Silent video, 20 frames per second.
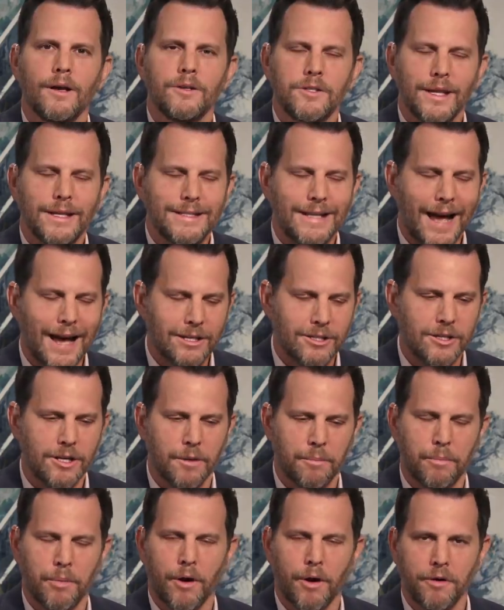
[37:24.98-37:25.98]
So that's actually
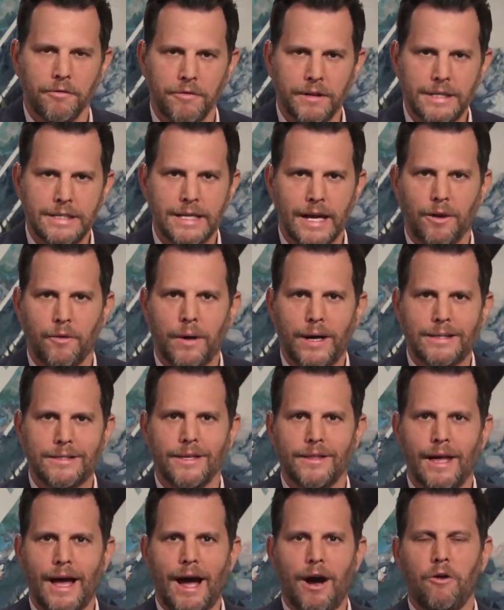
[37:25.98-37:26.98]
a perfect segue
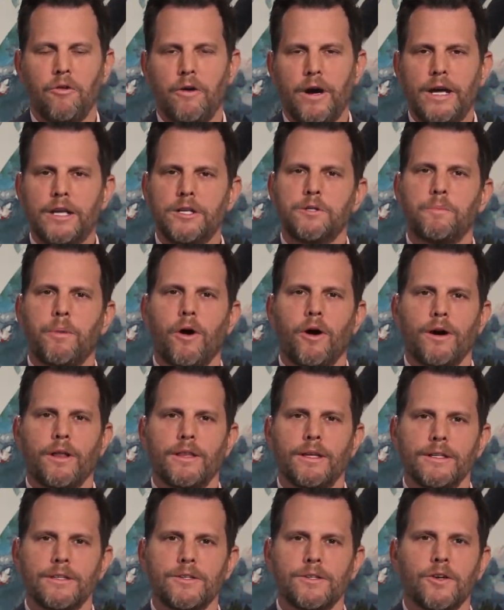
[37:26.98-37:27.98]
to the outrage part of
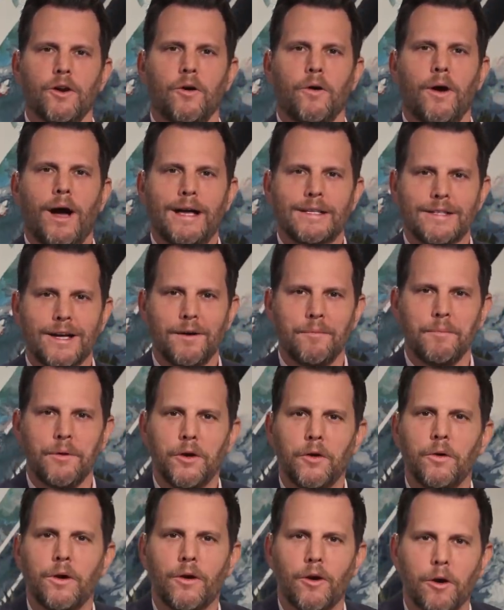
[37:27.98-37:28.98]
this. So as I'm
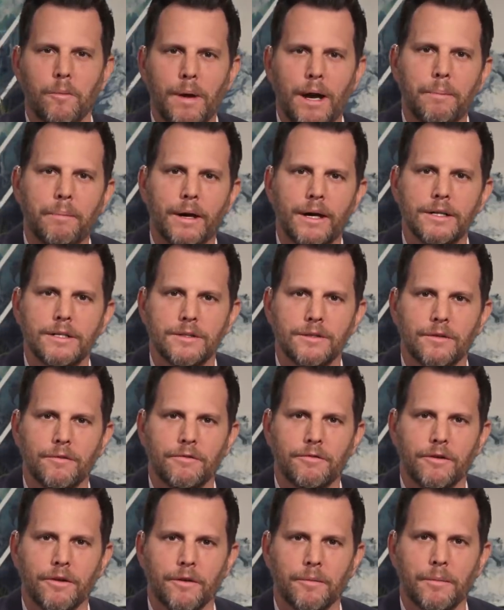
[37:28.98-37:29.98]
doing all my press
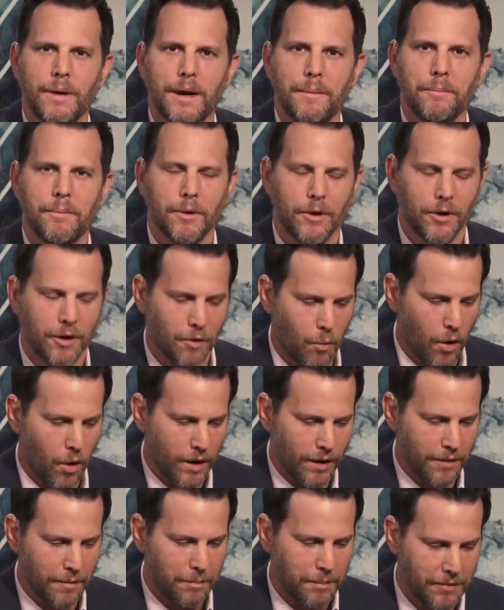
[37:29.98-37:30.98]
for my book,
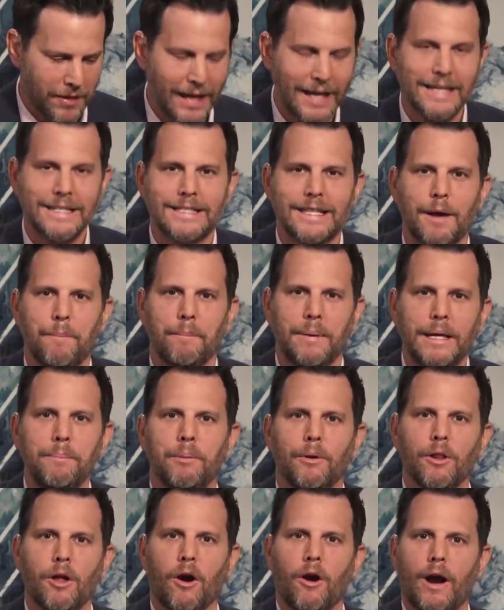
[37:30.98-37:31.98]
one of the things that
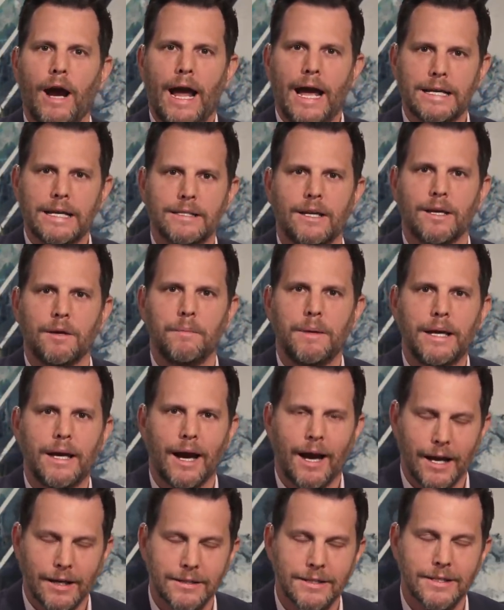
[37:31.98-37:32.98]
people are asking me
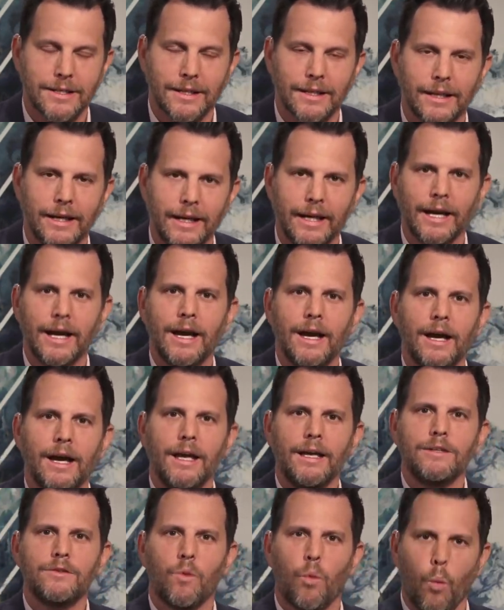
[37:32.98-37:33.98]
constantly
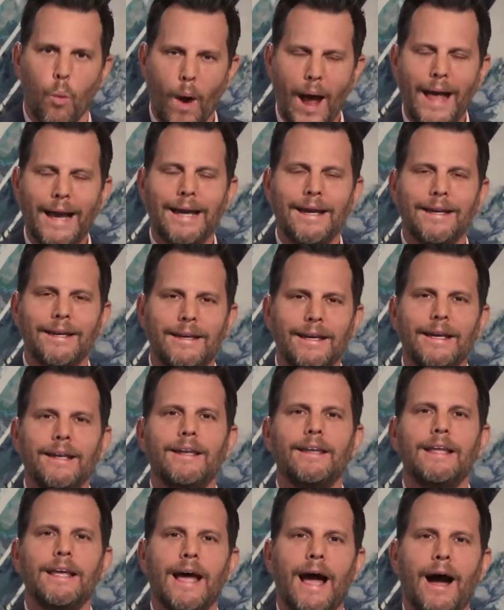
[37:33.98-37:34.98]
is, when
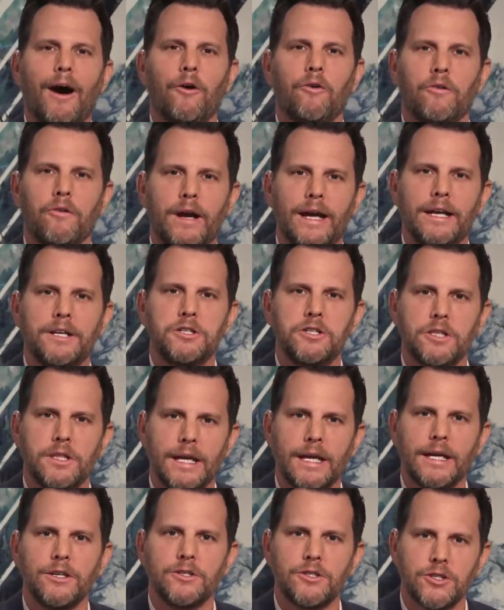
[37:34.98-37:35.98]
did the outrage
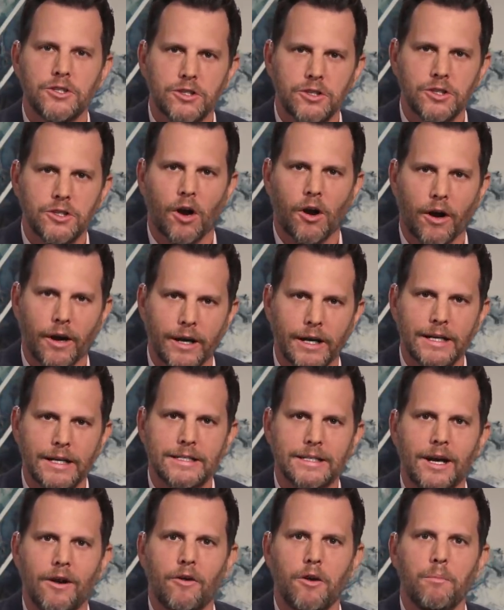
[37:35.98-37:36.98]
thing start? Is
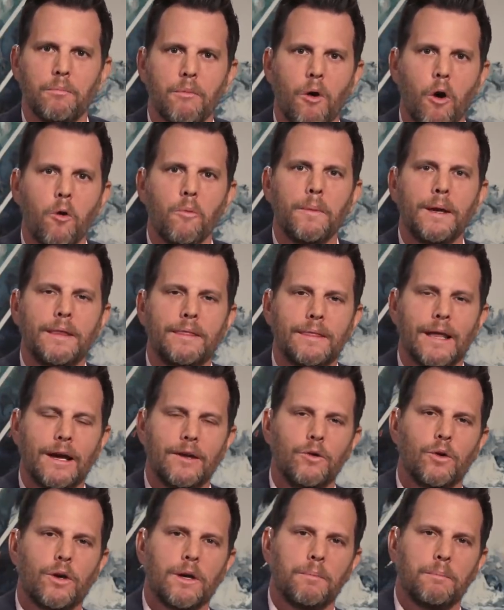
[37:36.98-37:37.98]
there a moment that
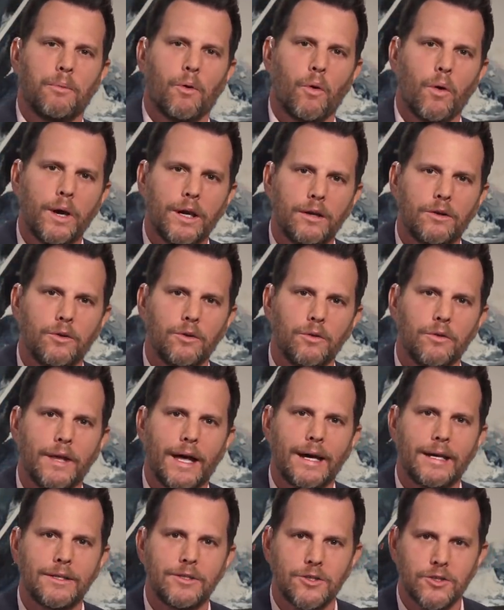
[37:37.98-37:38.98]
you can point to
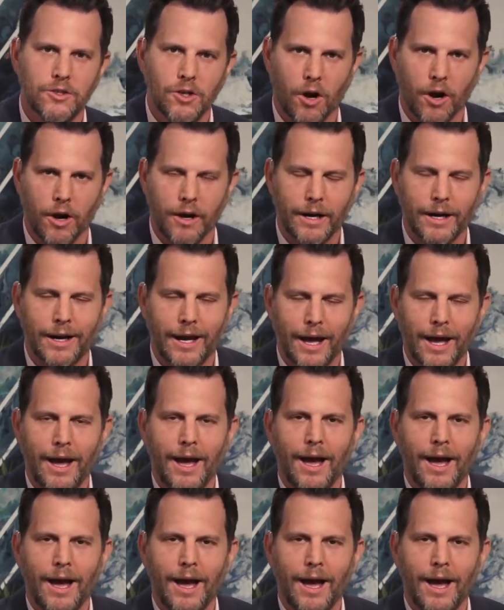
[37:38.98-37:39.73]
that it started?